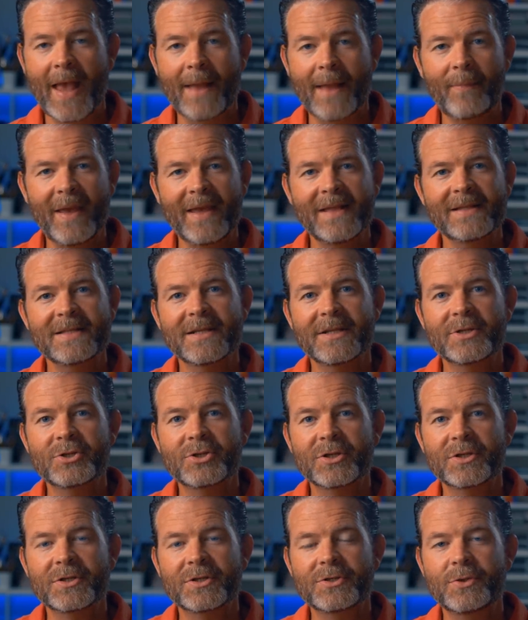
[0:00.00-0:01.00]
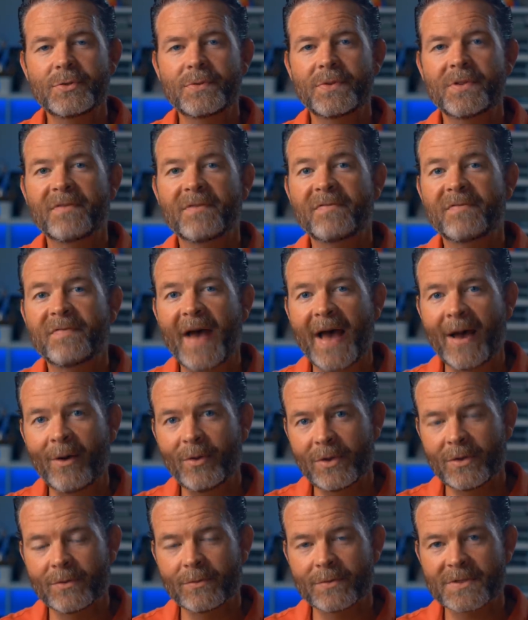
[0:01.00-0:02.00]
and pay attention to the
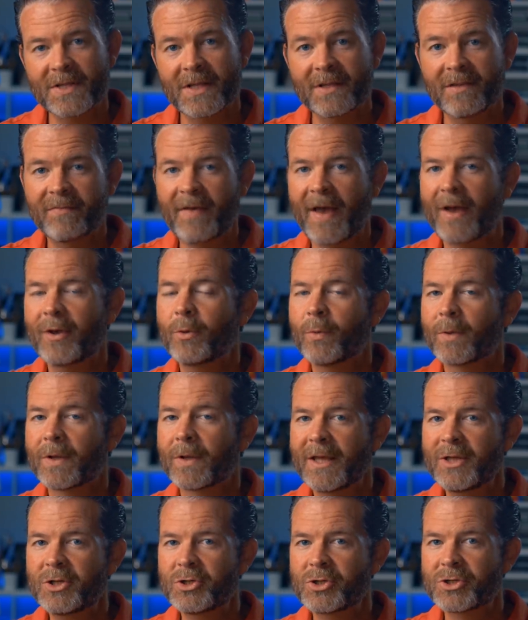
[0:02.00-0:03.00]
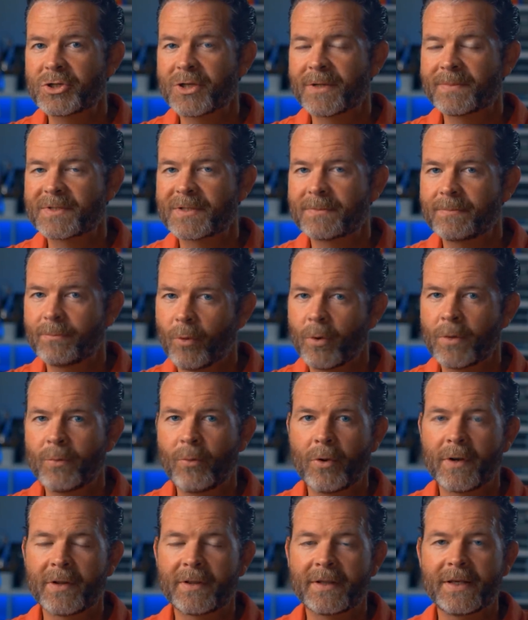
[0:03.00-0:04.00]
values and the value relationships, more
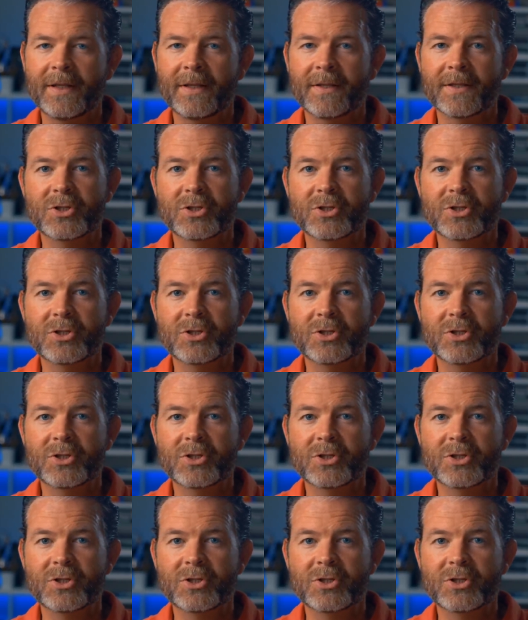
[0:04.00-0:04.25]
importantly,